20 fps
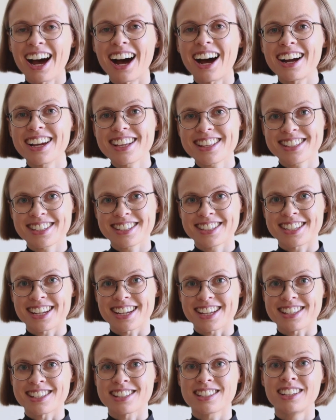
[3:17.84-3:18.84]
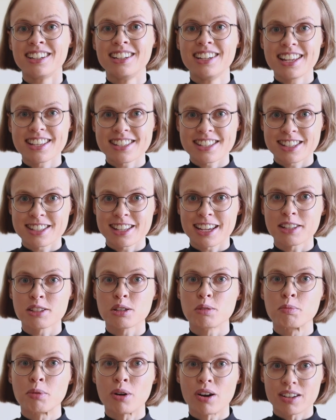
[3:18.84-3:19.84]
I suggest listening
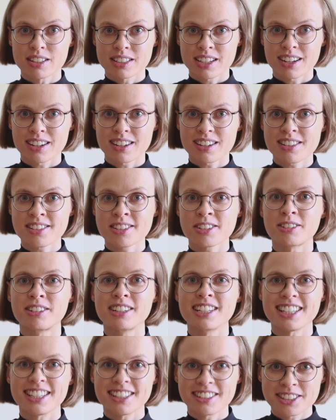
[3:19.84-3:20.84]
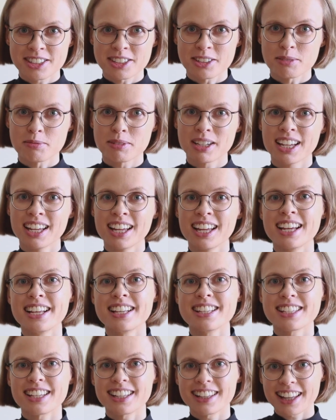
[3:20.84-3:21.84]
to podcasts or YouTube.
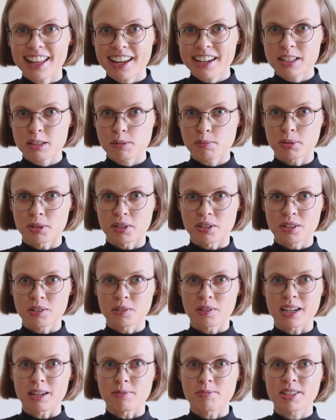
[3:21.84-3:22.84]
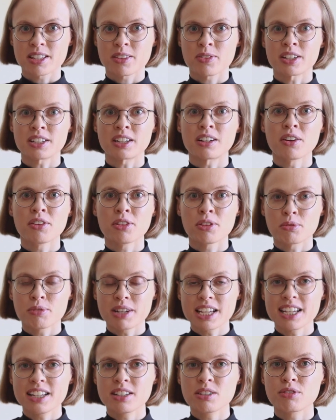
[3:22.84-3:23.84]
Select programs that are
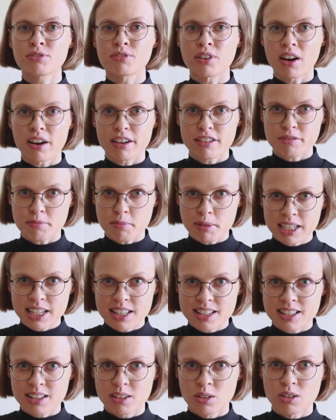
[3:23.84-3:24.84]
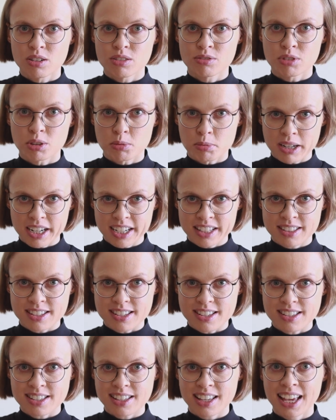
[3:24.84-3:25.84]
3 to 5 minutes long for
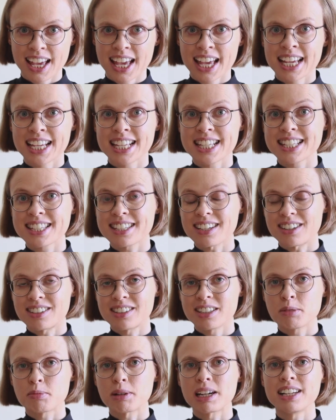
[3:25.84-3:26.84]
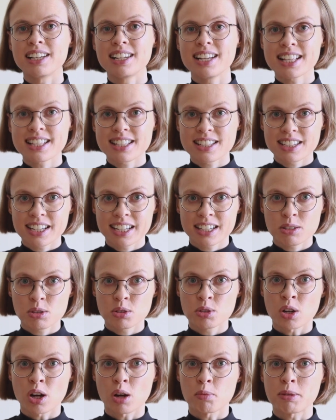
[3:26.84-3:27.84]
practice. Start by listening to
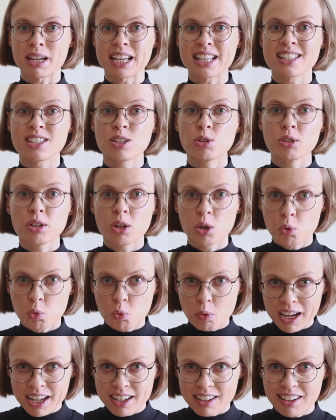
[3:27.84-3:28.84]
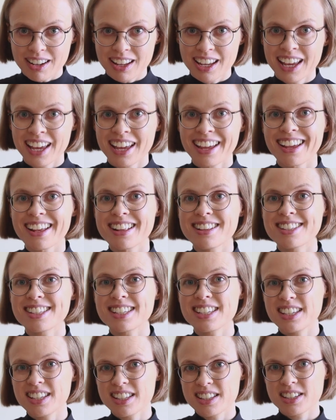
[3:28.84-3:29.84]
topics you know well. It's
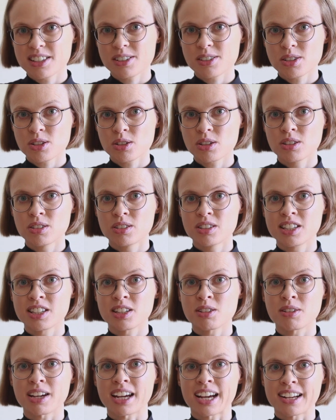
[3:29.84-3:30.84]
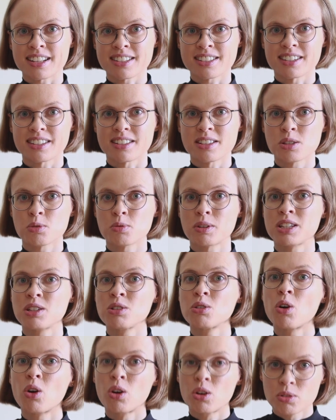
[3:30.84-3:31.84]
easier to learn new accents when
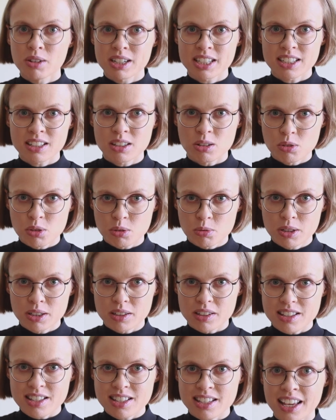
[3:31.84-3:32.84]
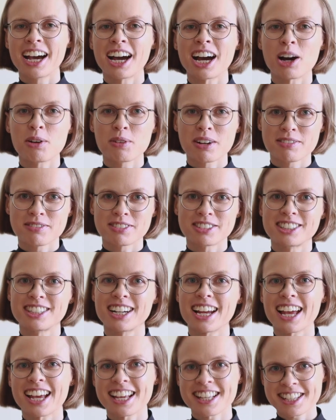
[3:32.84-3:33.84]
you already know the words.
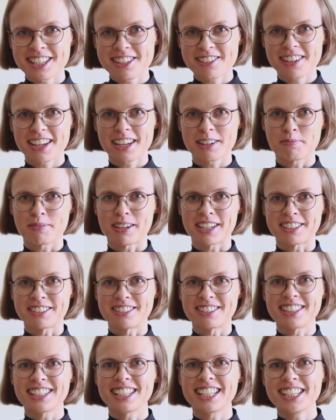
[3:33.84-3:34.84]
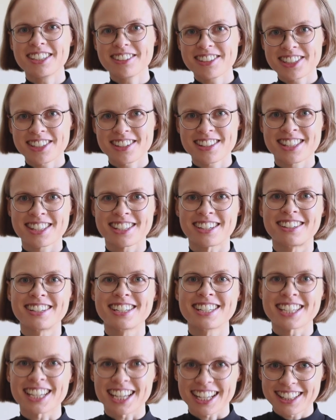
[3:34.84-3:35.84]
However, as you get better, you should
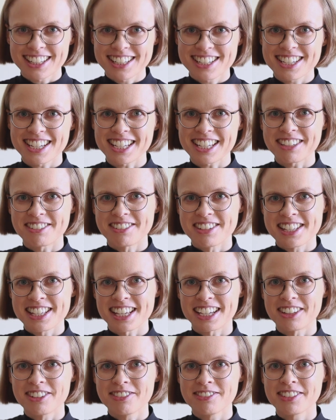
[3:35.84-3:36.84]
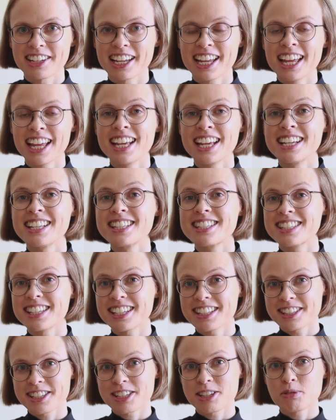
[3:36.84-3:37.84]
start challenging yourself.
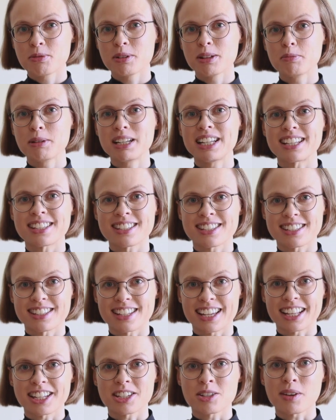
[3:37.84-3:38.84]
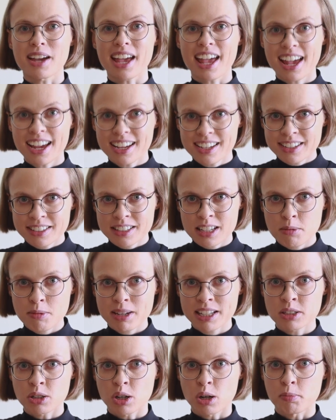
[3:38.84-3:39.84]
Since you will be listening to
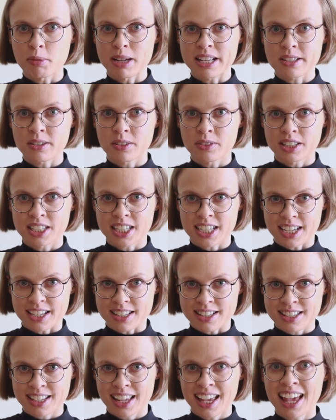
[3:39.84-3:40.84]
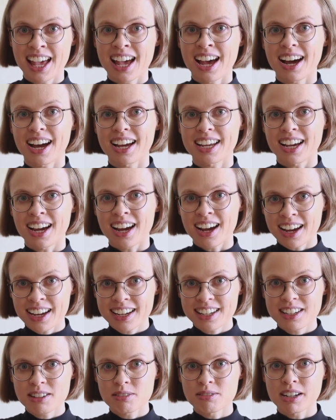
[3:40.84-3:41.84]
academic topics on the test, I
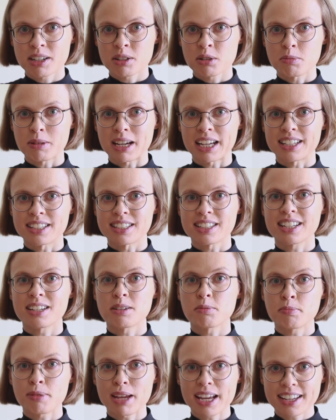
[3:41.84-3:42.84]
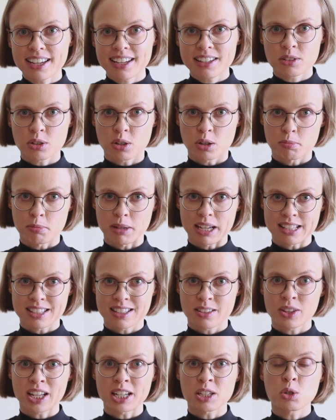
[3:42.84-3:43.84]
highly recommend picking topics
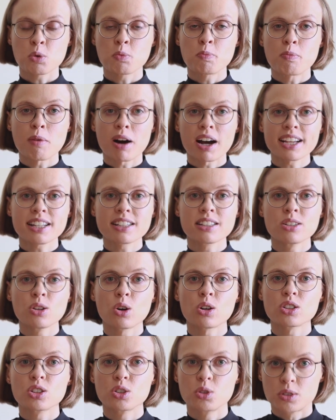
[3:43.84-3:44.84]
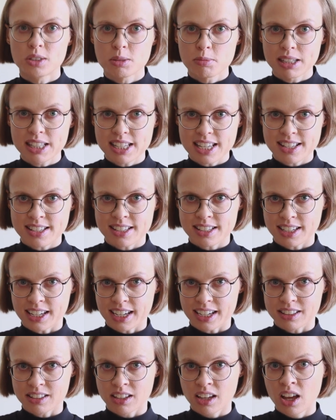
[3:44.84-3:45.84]
that you might not normally
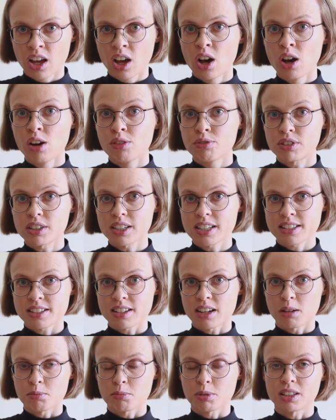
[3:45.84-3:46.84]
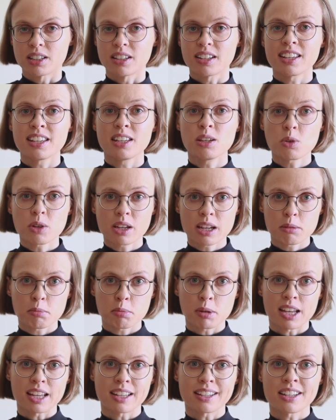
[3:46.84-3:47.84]
select. For example, you can
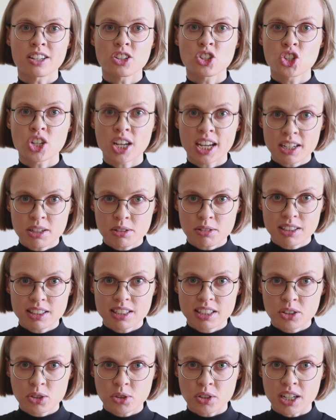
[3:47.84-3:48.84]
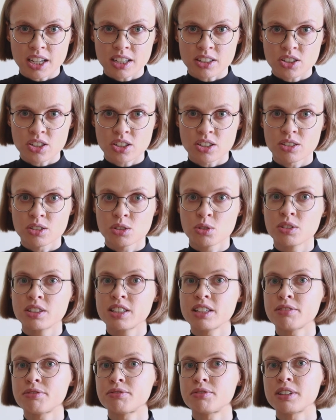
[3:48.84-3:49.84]
pick a general introduction to
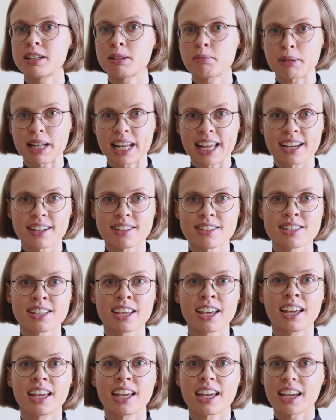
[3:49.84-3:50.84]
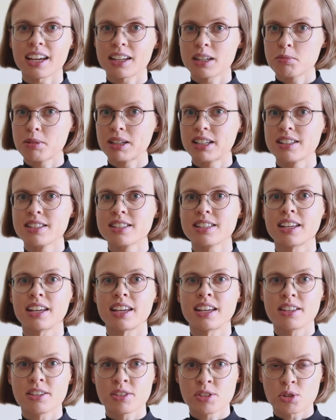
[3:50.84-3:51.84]
different plants, animals,
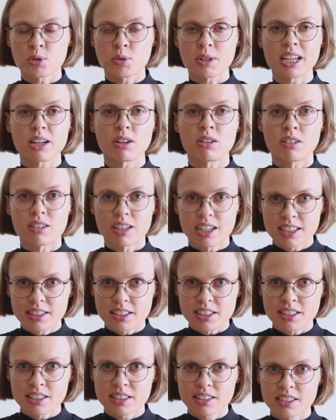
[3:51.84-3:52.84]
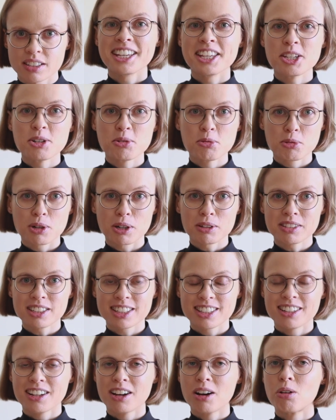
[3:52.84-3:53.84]
history, or art. You
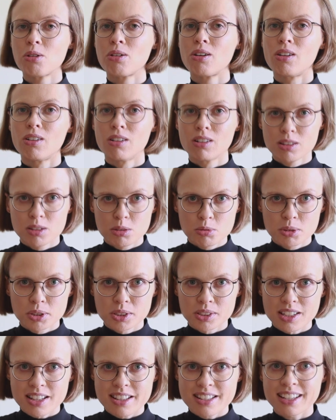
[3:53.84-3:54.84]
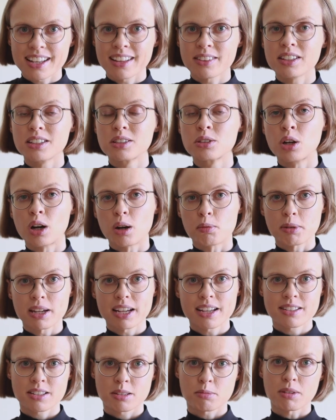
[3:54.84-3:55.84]
won't know all the words and the
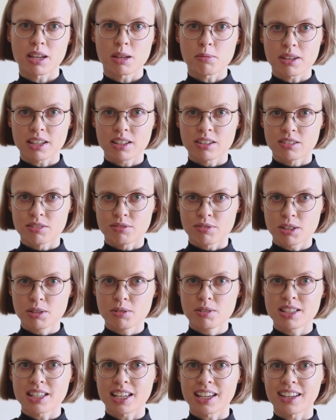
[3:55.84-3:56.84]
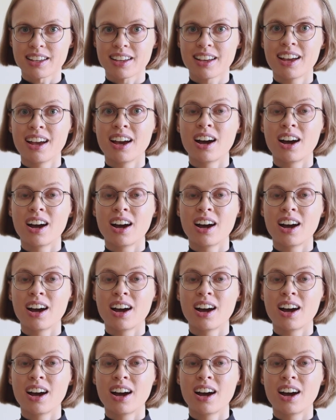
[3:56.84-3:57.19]
topics may be confusing.